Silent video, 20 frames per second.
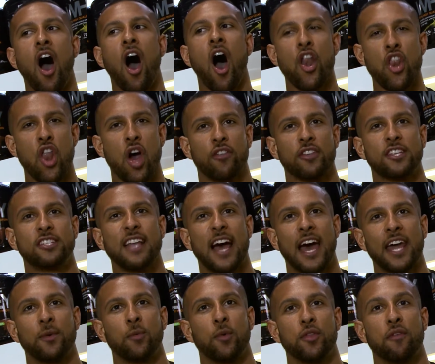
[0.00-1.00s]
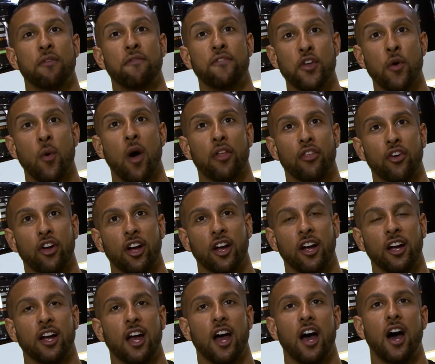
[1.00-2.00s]
another stand with a few
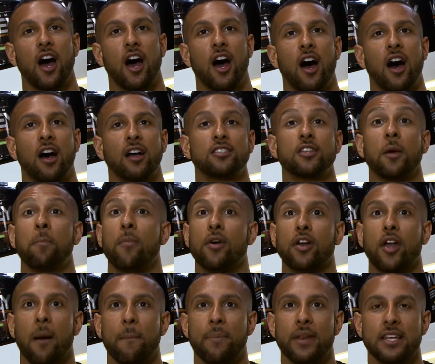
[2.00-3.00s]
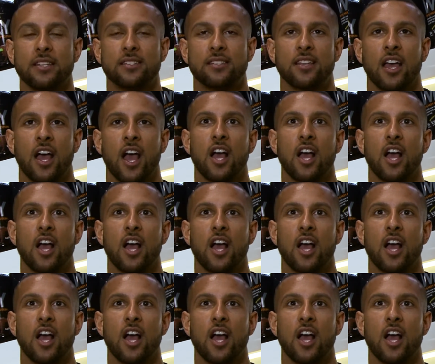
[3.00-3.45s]
other supplement companies.